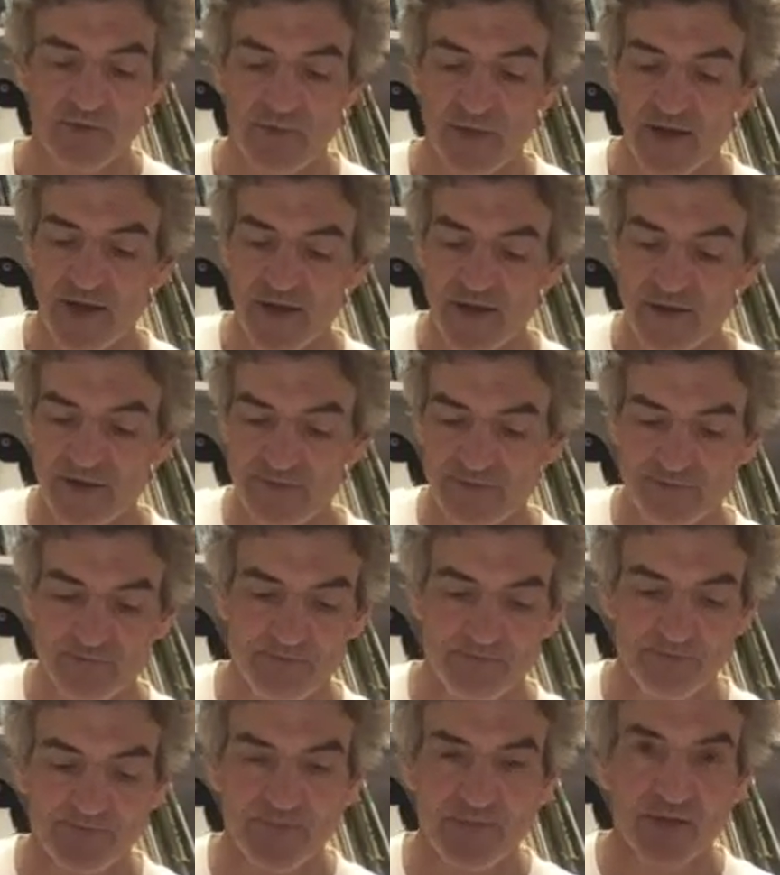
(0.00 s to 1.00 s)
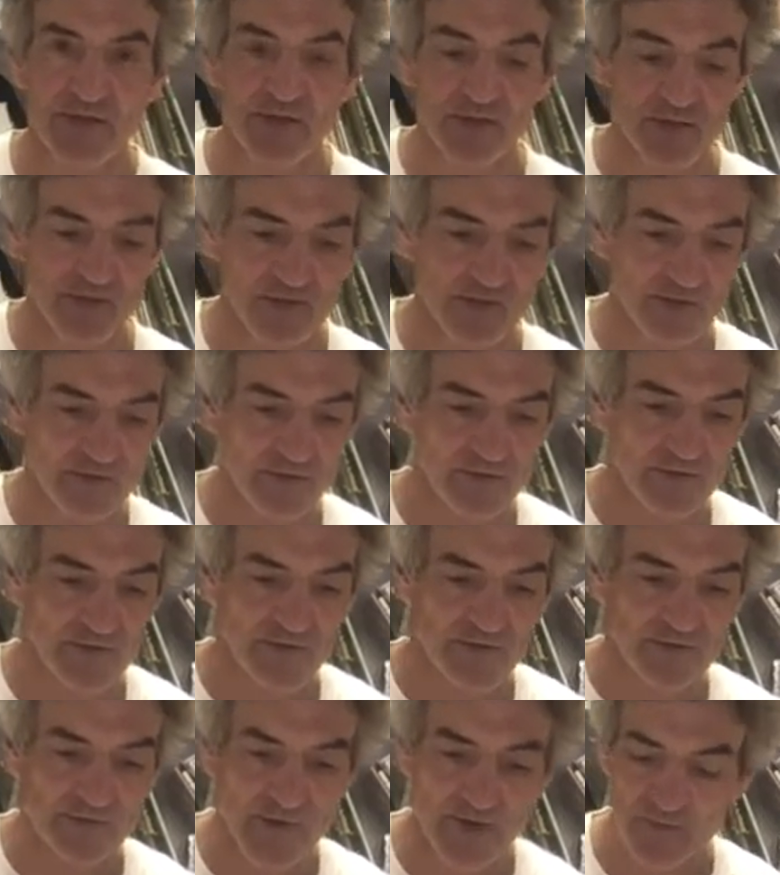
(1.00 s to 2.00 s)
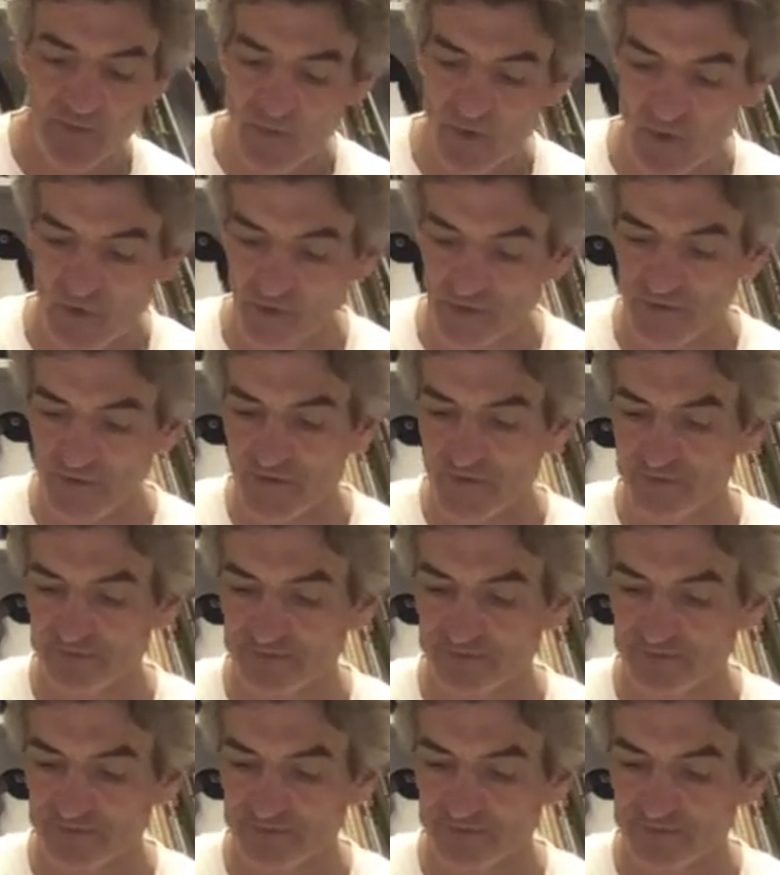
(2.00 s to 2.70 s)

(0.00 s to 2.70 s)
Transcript: band. There's my mold.